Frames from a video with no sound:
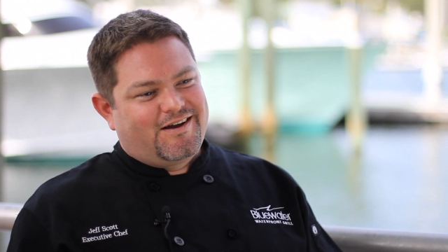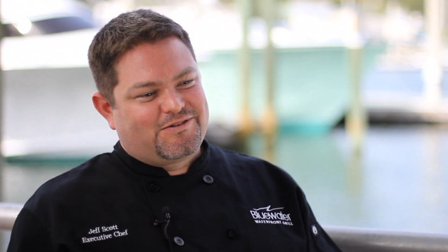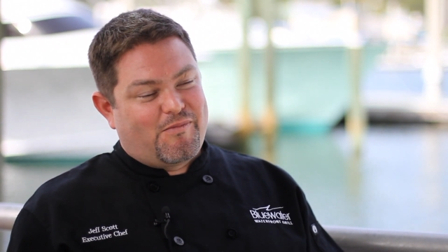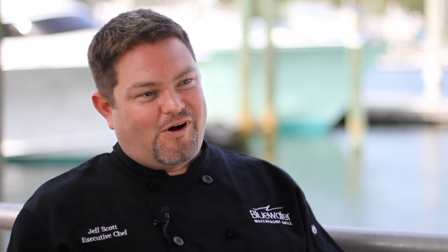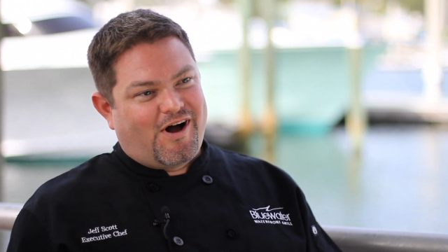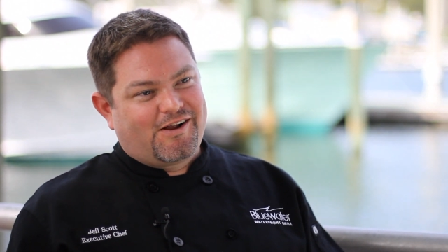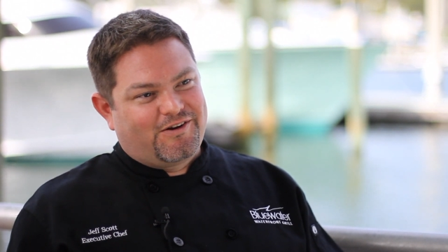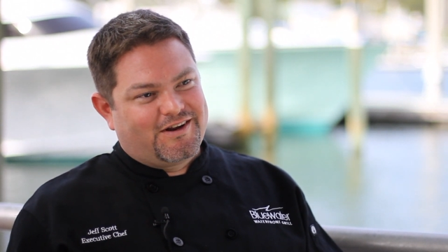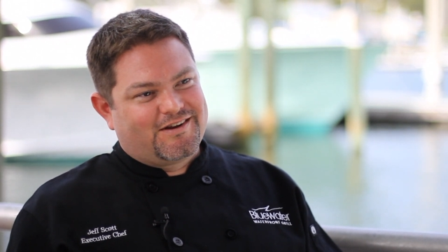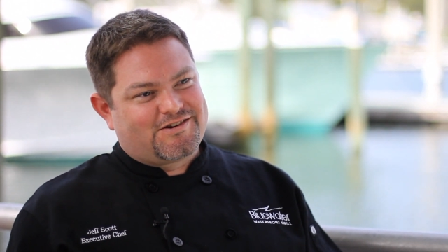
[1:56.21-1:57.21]
a small
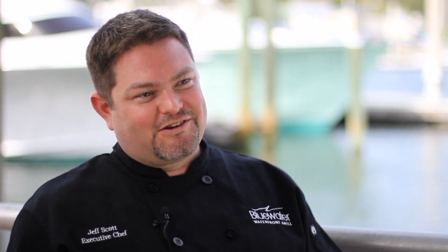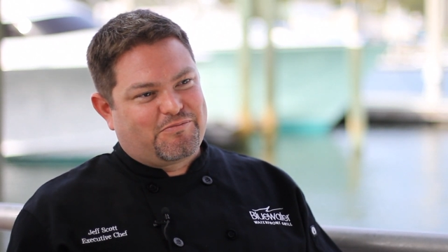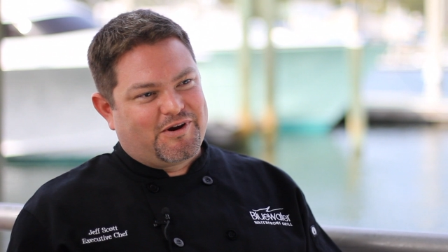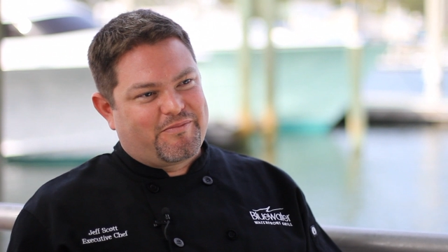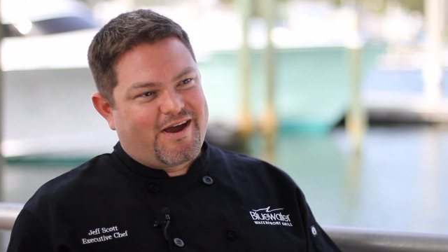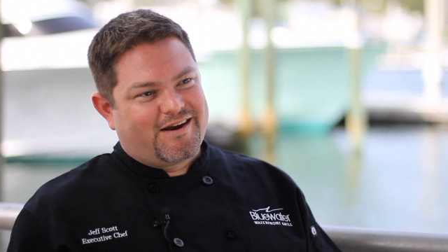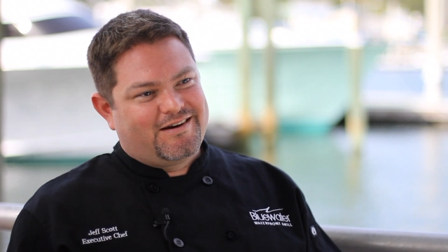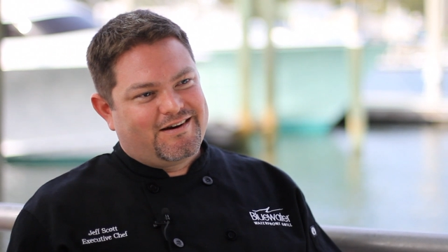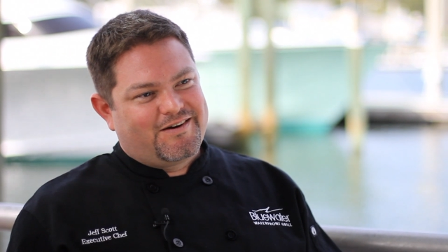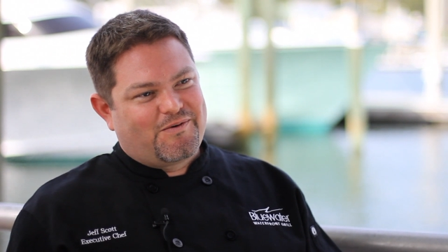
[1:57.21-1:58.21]
island in the Chesapeake Bay
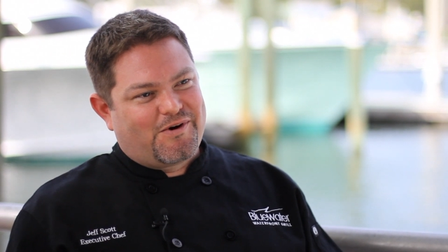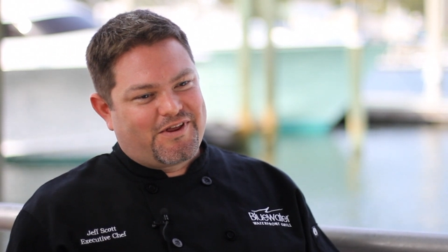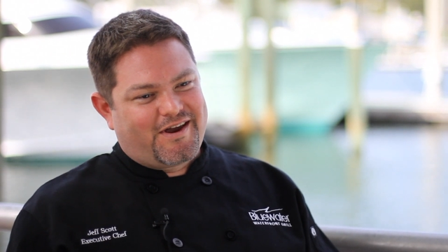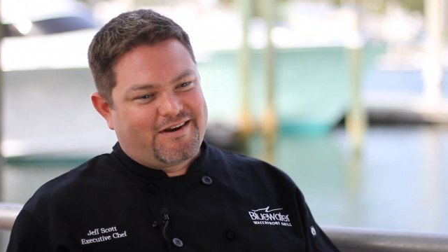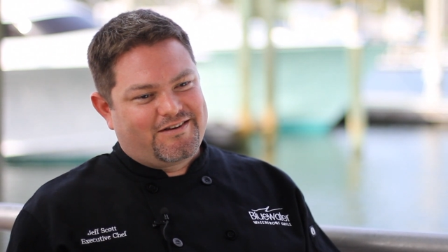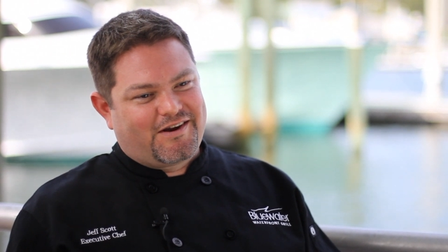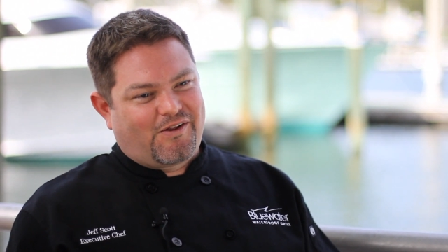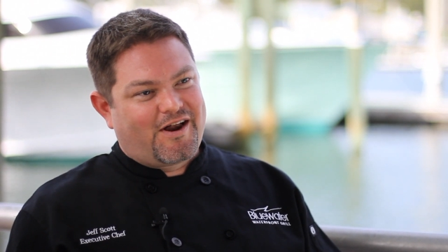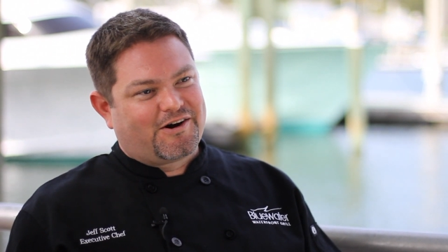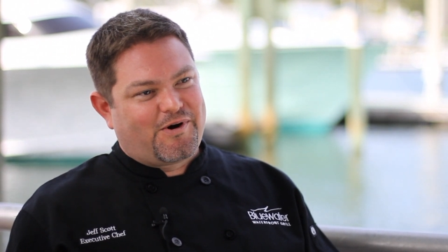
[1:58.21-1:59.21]
where they did
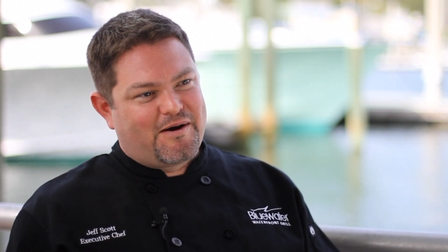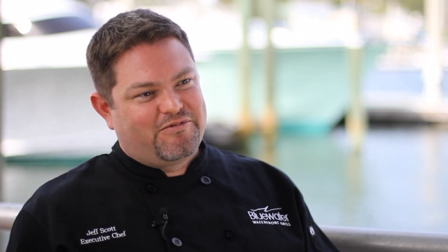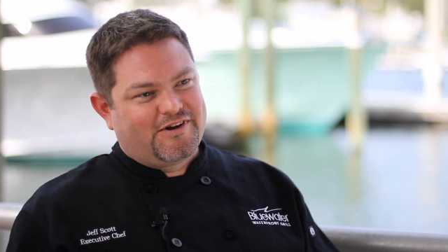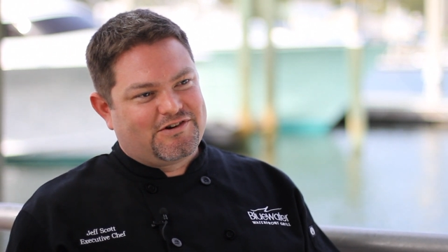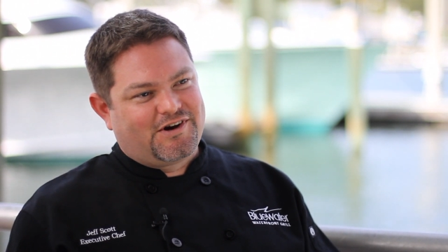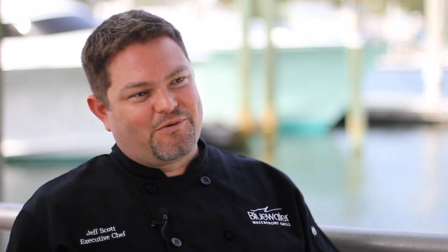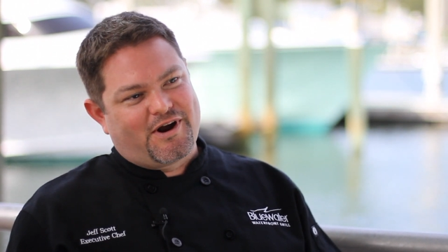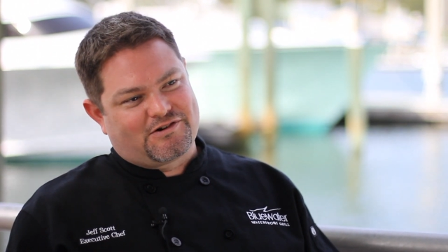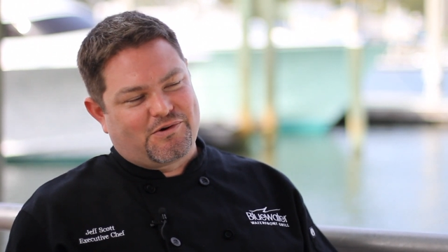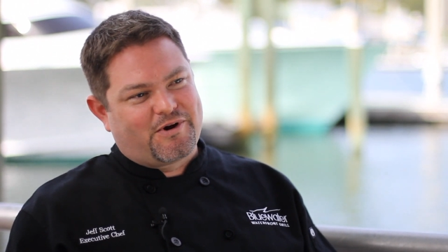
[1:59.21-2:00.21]
a lot of crab fishing and
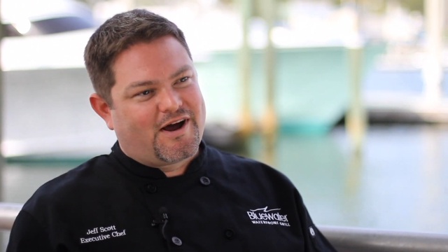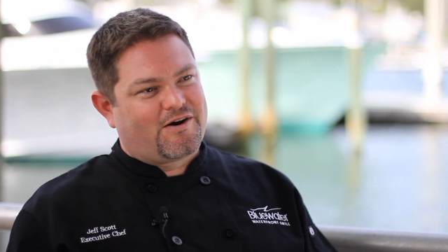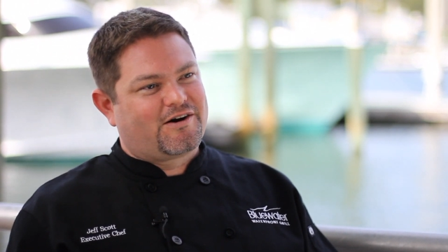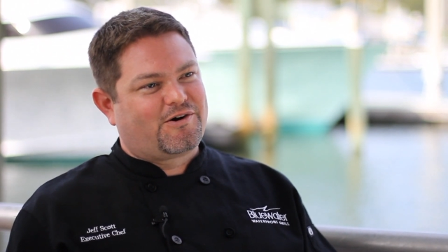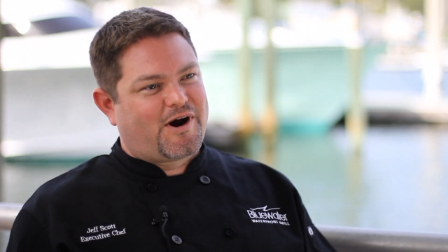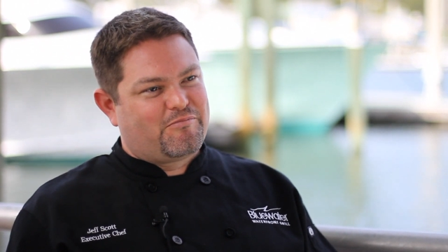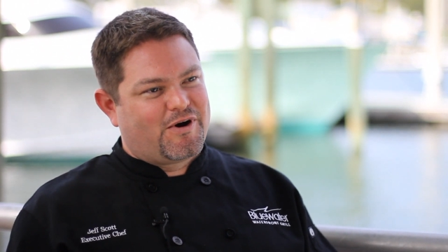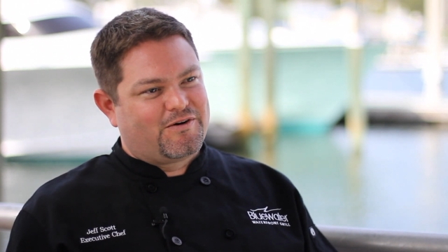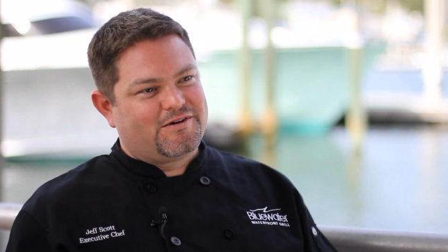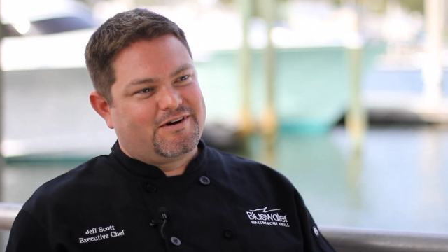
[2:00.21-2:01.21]
we actually went out on a crab
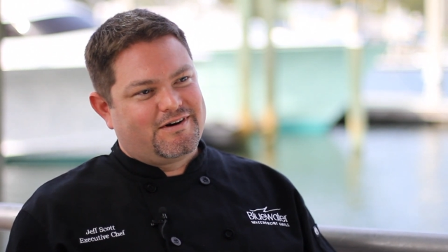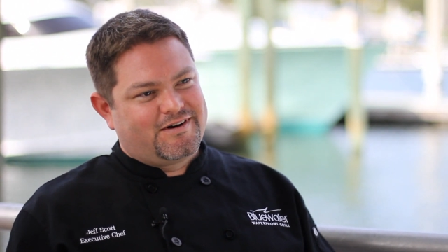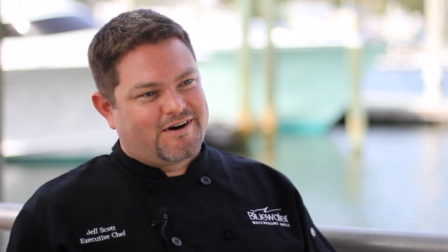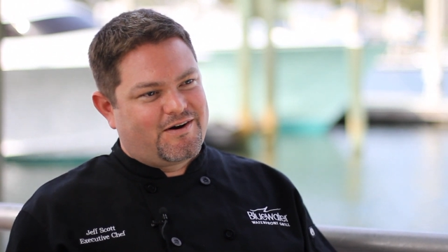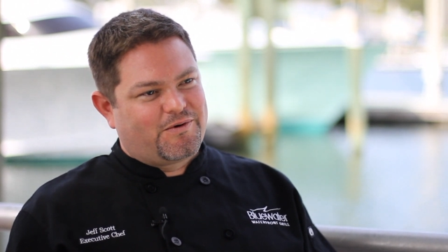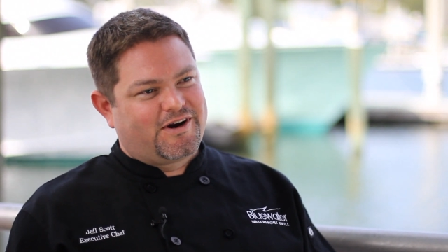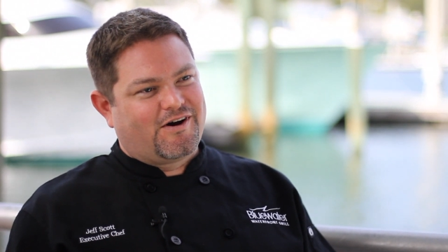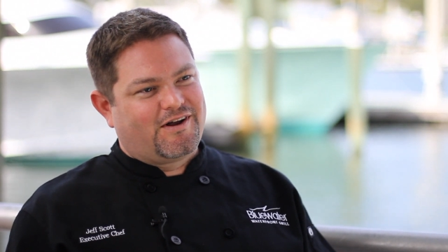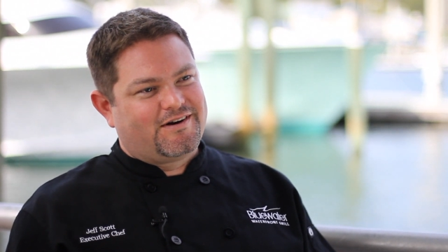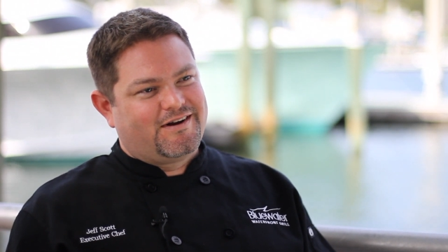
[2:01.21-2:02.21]
boat and we
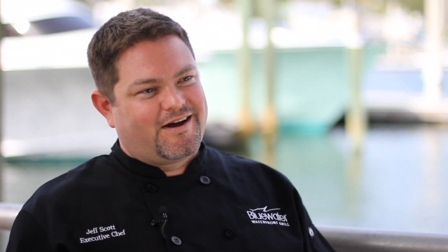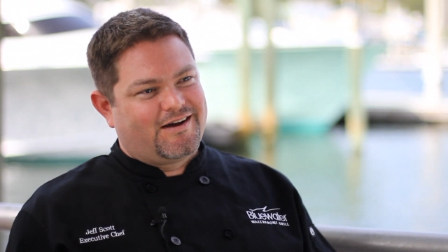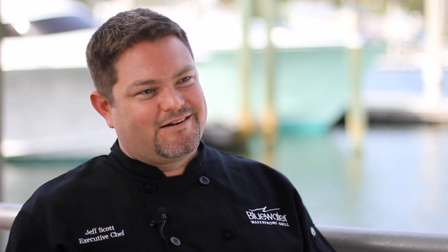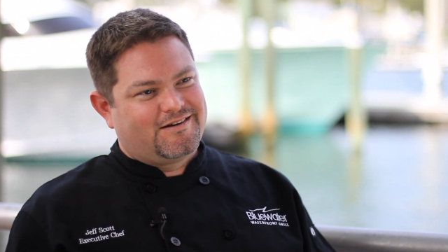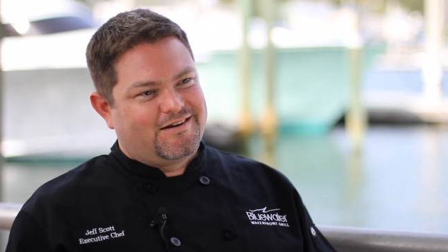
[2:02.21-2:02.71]
caught uh,